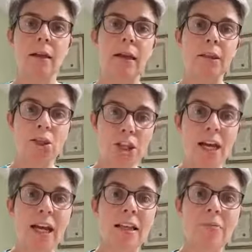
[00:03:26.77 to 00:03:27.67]
And the
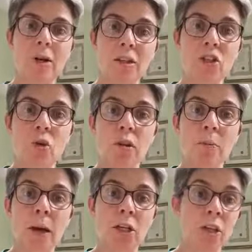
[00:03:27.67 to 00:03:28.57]
child that wants to show her the
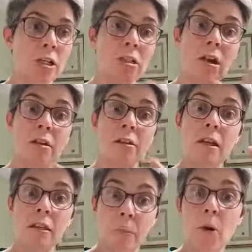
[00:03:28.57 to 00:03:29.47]
picture has got
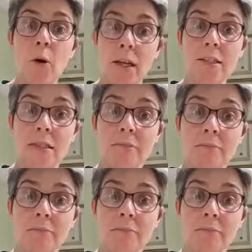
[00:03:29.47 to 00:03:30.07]
the poison.